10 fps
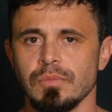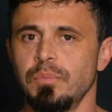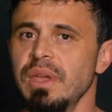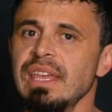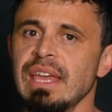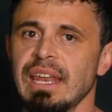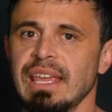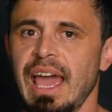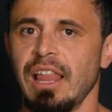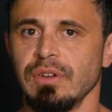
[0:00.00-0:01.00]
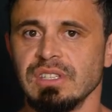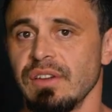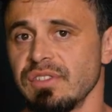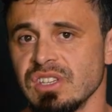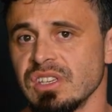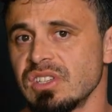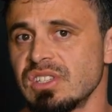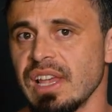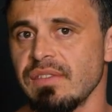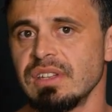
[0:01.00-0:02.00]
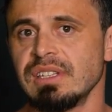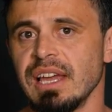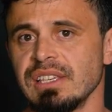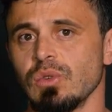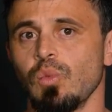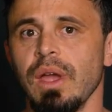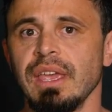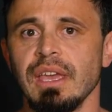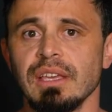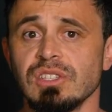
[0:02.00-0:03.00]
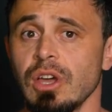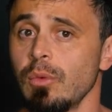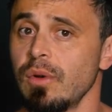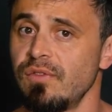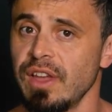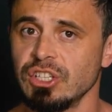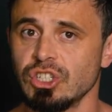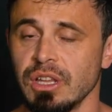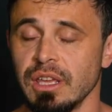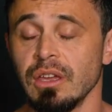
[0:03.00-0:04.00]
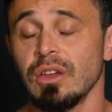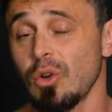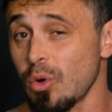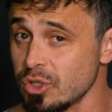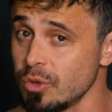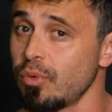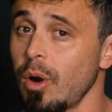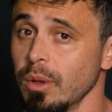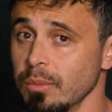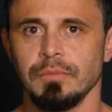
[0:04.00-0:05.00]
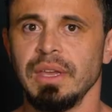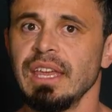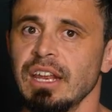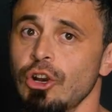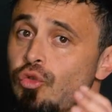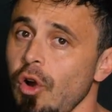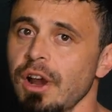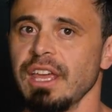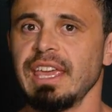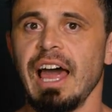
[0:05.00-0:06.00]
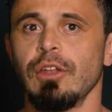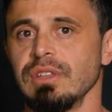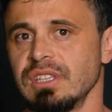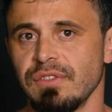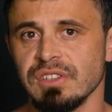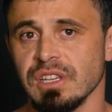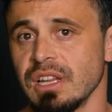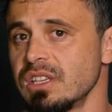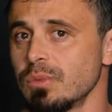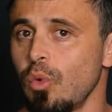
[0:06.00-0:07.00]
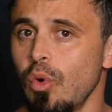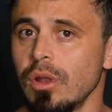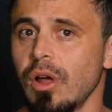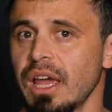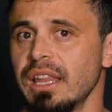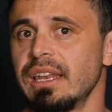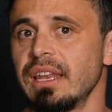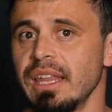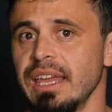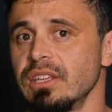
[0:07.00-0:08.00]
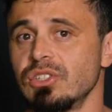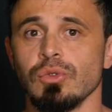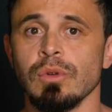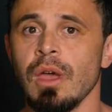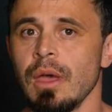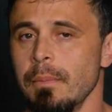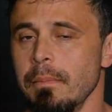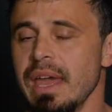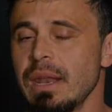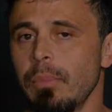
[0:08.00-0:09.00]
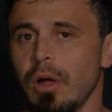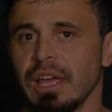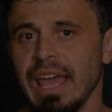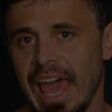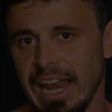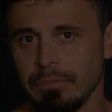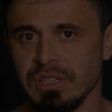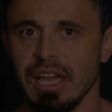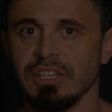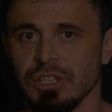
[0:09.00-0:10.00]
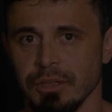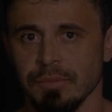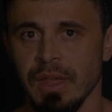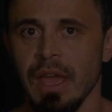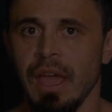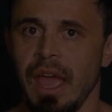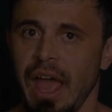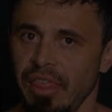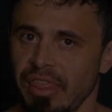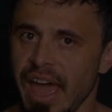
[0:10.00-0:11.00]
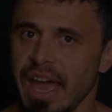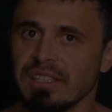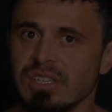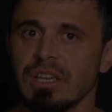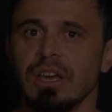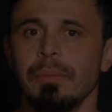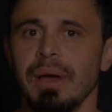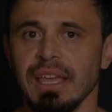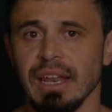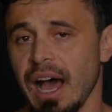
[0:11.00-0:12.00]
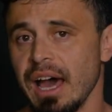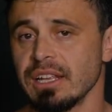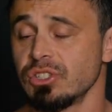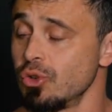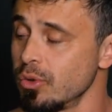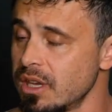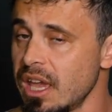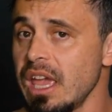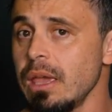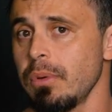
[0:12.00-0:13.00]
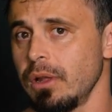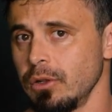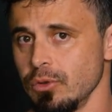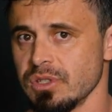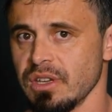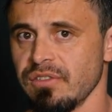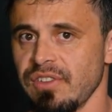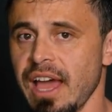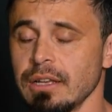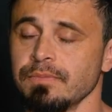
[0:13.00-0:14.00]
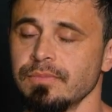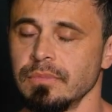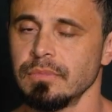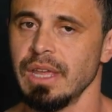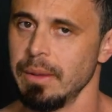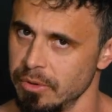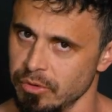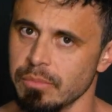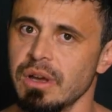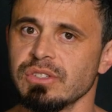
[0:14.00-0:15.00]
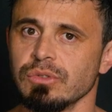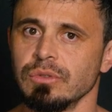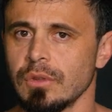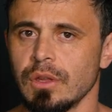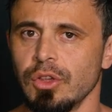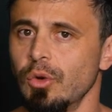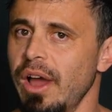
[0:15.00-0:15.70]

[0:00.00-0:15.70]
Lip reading: being in a calorie deficit 7 days a week is going to eventually cause you problems. Being in a chronic calorie deficit is more likely to lead to metabolic adaptation. And that's going to make it harder to keep losing fat and building muscle. You'll